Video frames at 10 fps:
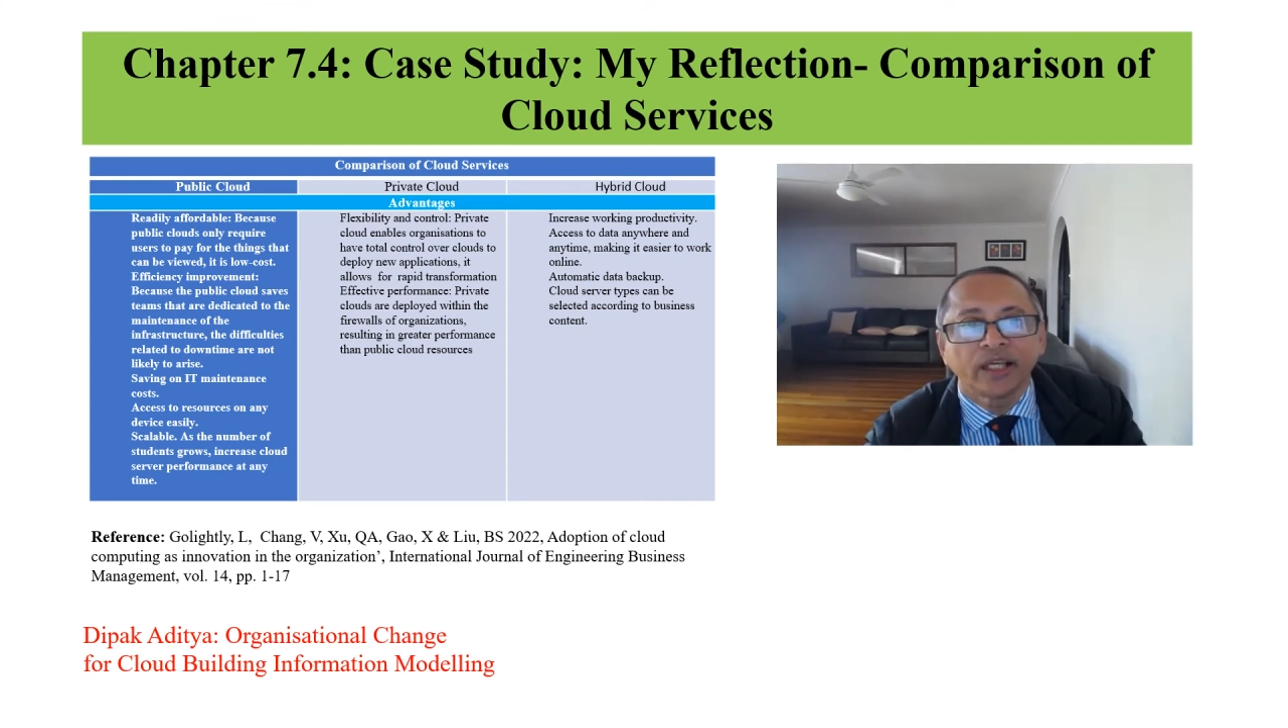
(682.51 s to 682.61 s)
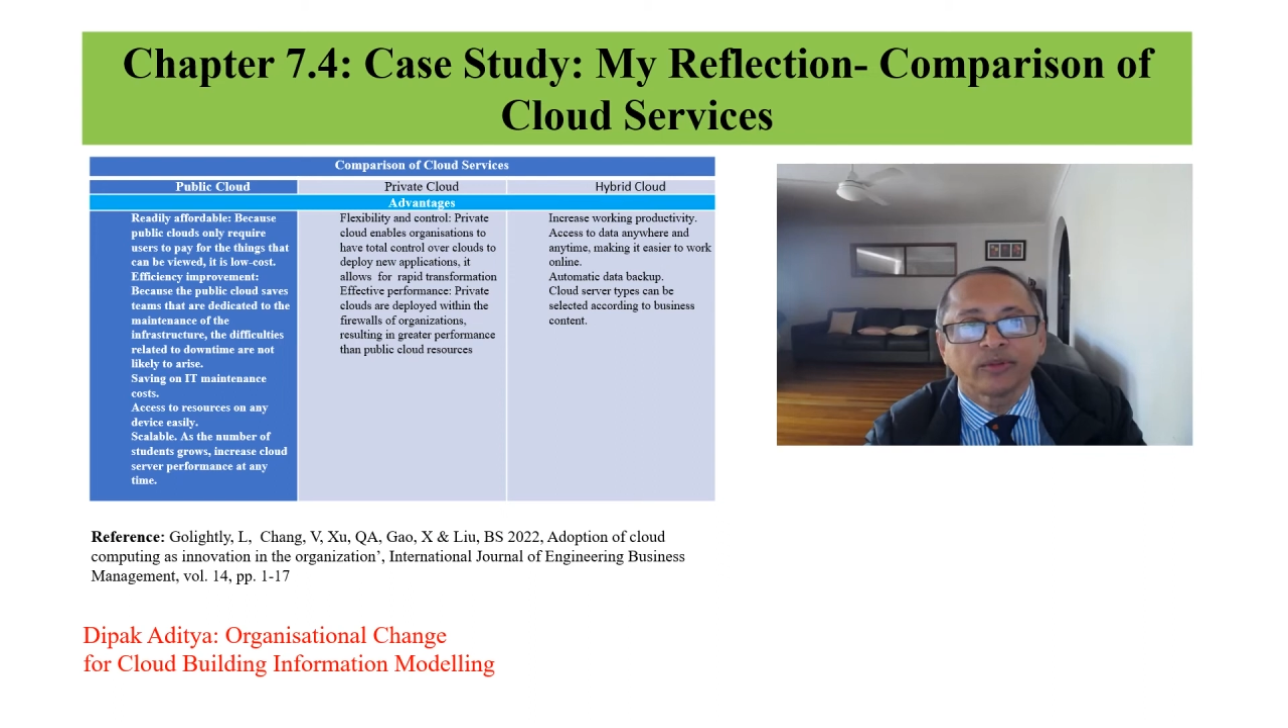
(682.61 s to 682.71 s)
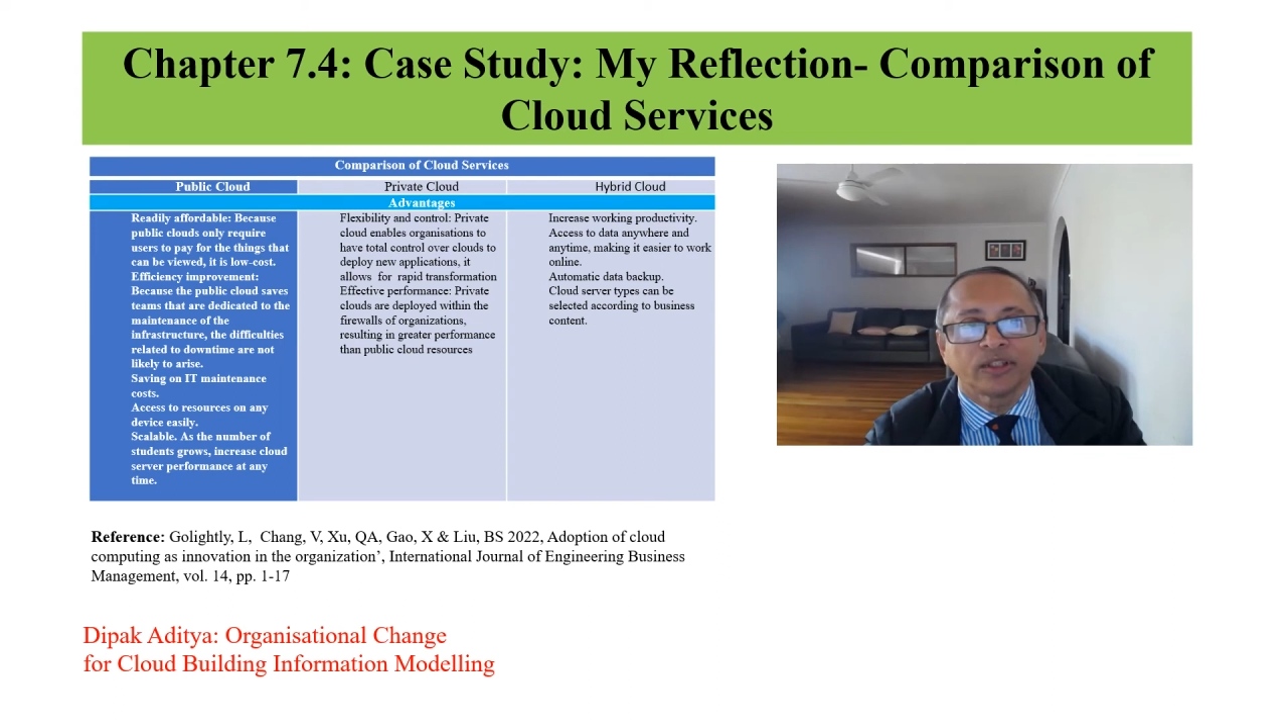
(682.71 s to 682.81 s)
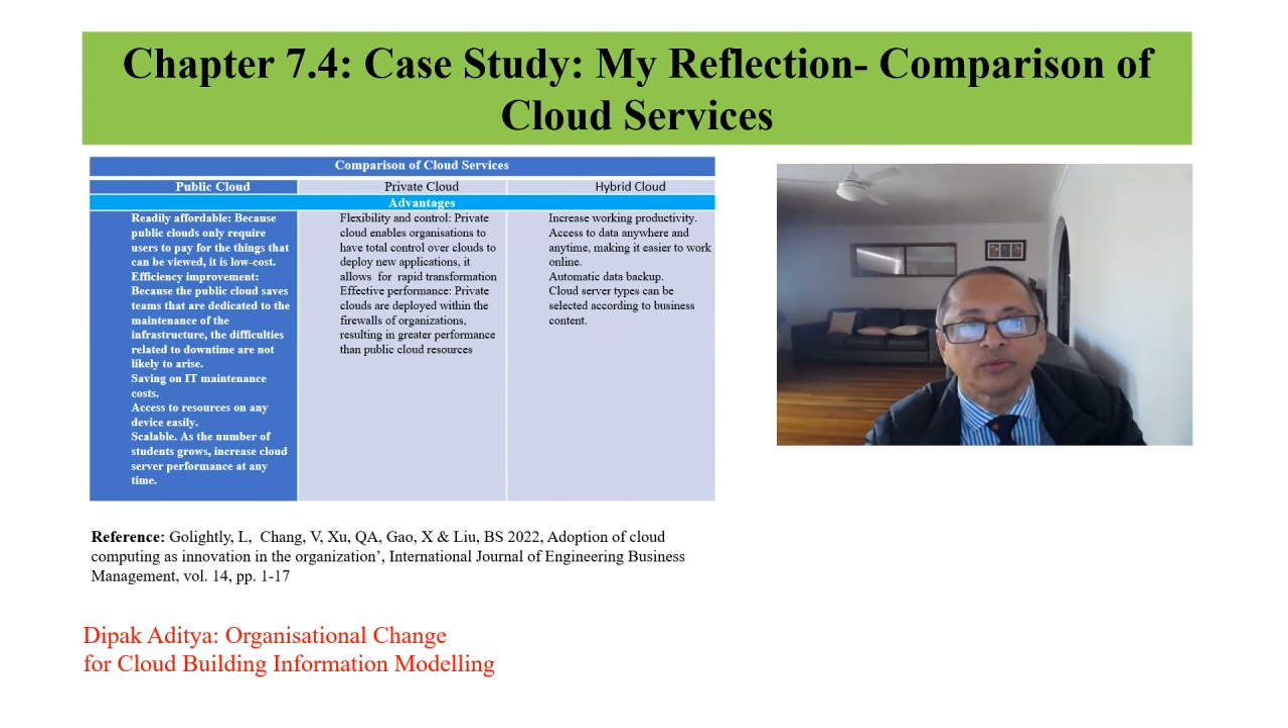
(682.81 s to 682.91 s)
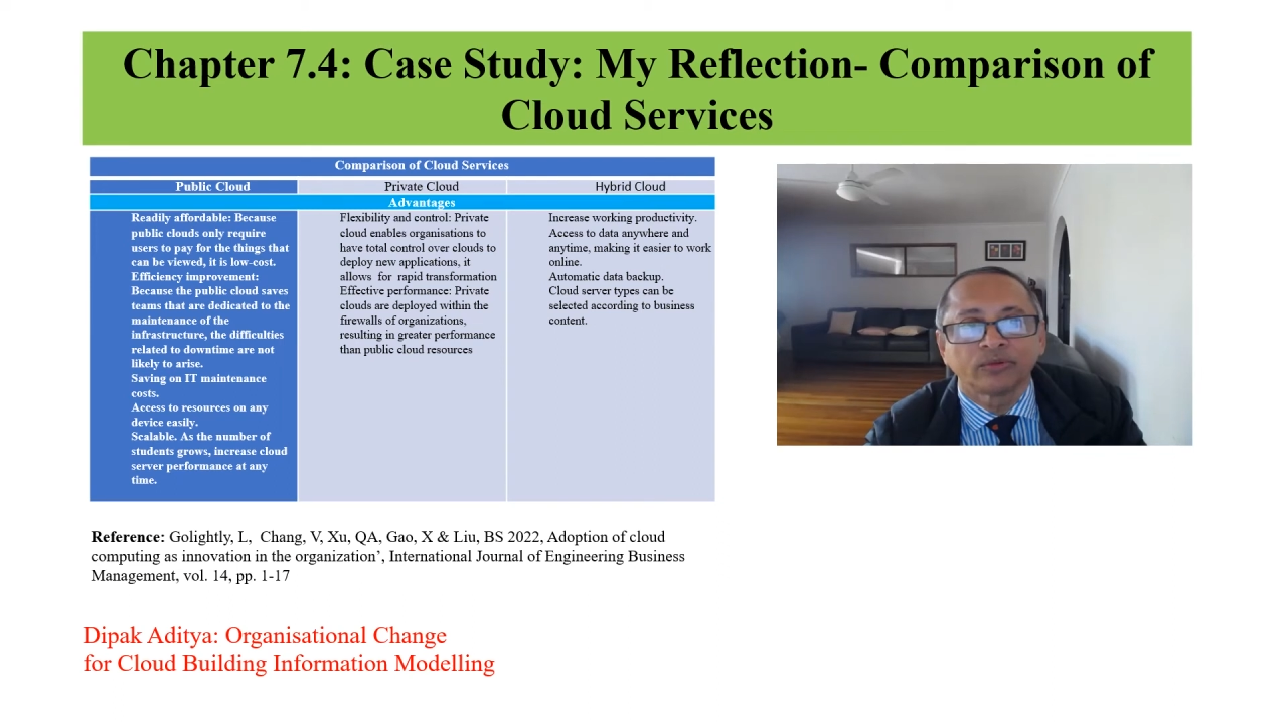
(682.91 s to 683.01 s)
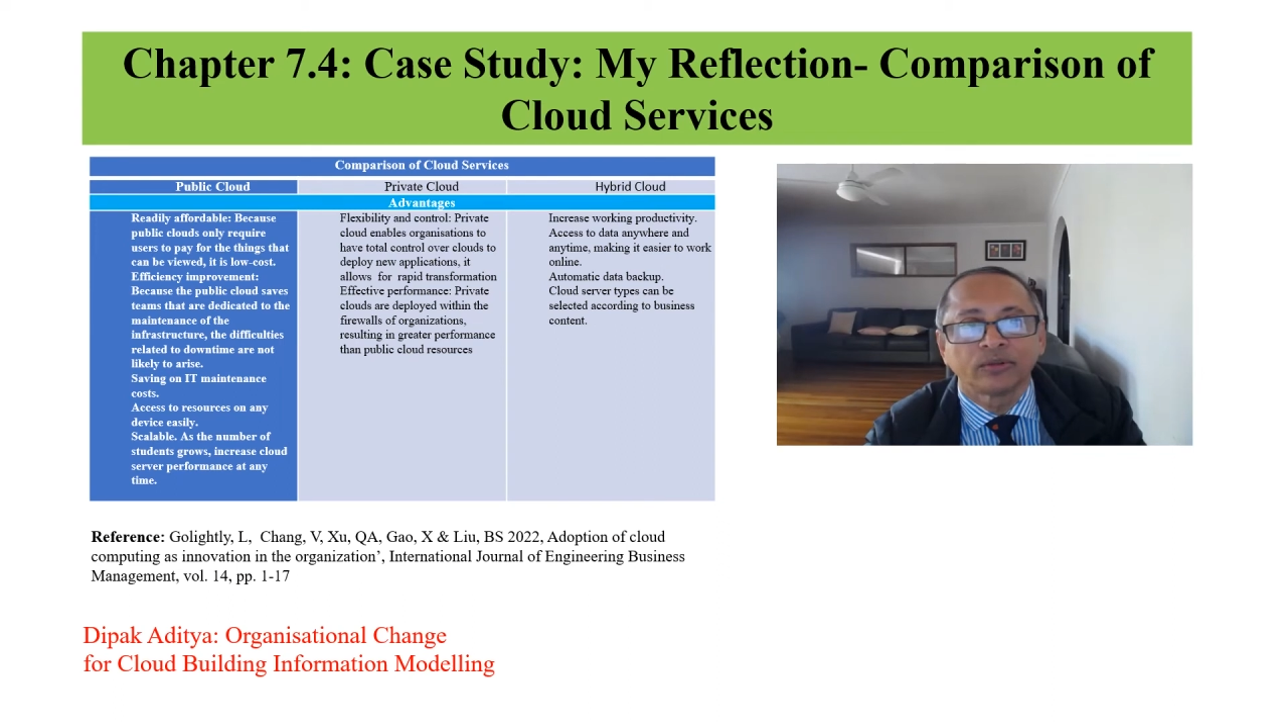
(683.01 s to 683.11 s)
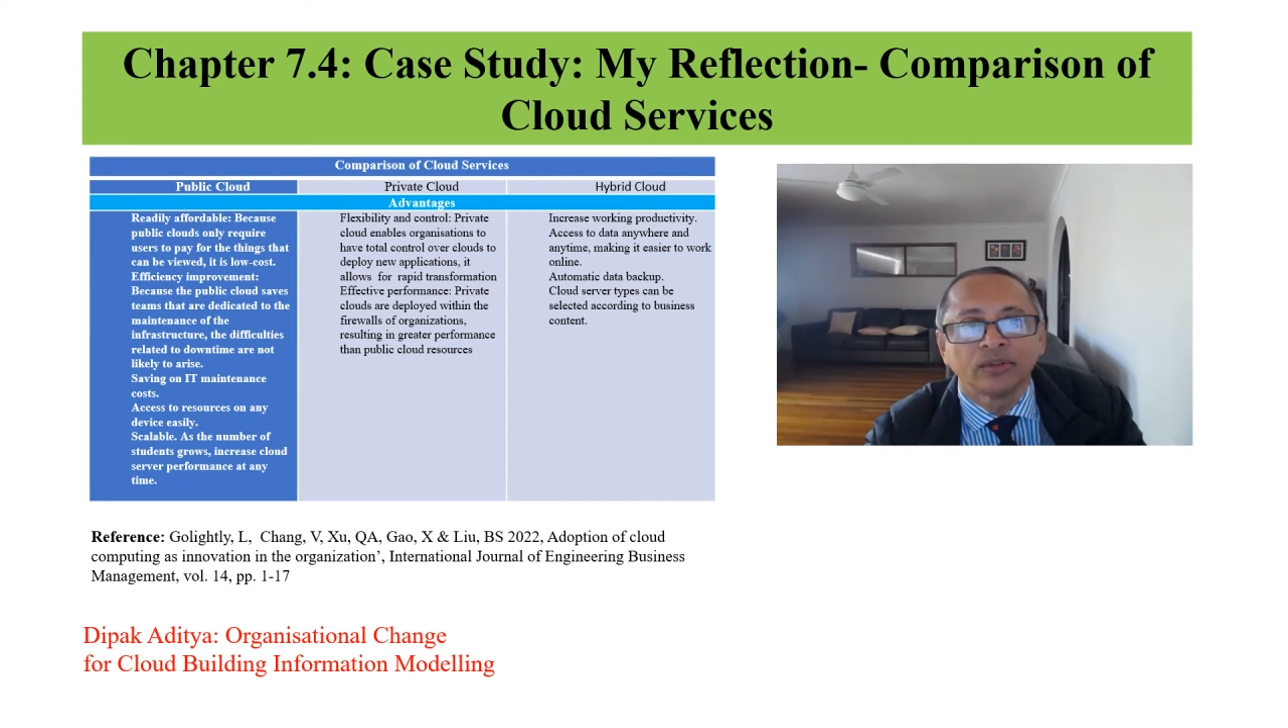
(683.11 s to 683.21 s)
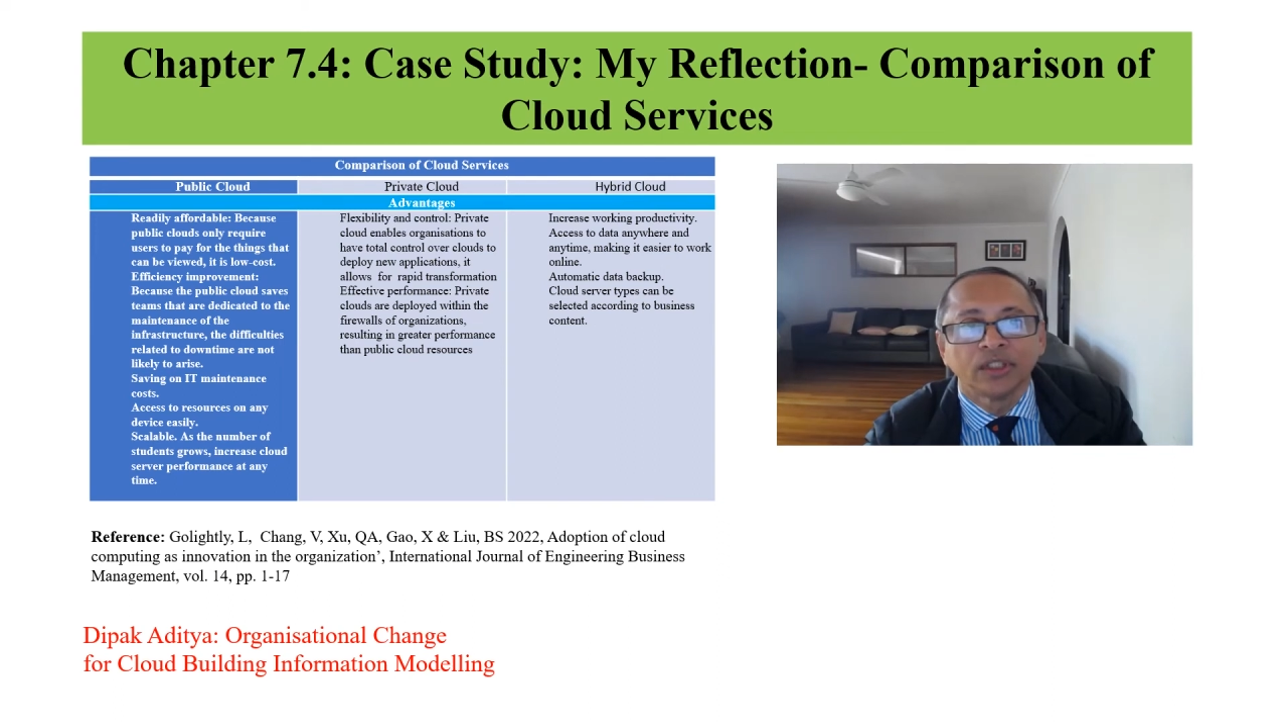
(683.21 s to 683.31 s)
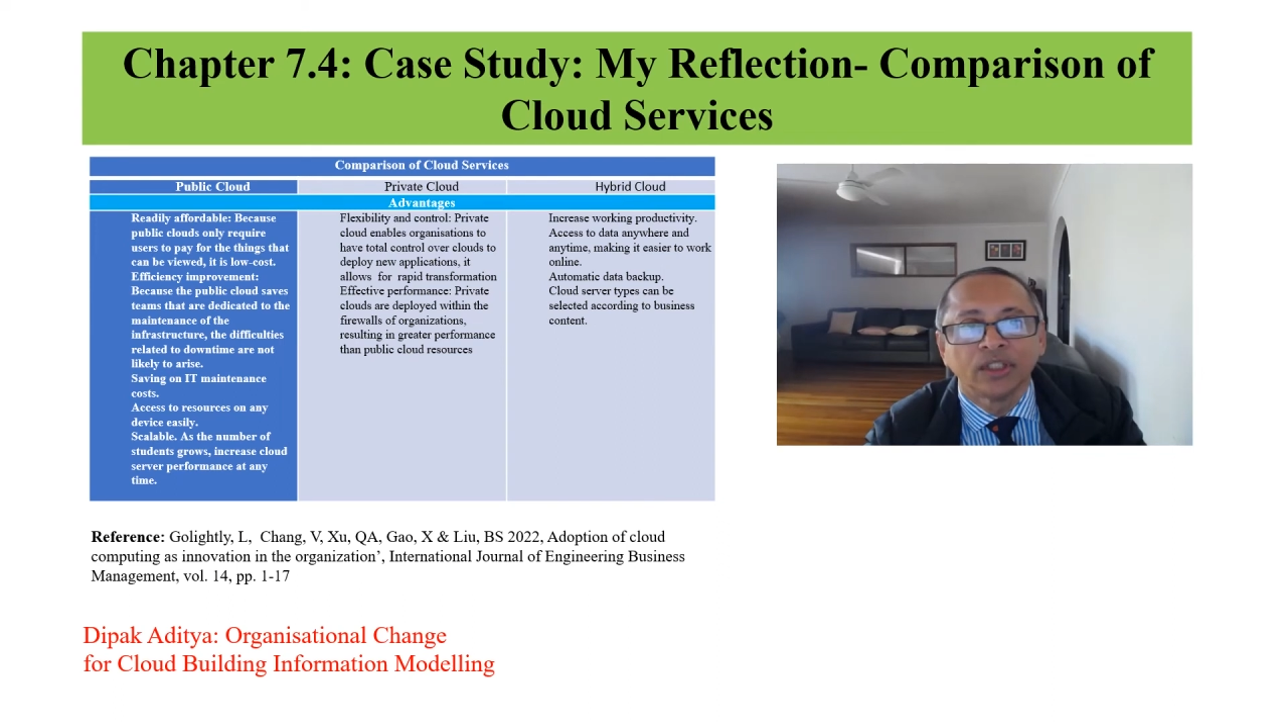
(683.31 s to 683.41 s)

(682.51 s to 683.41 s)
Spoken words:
available,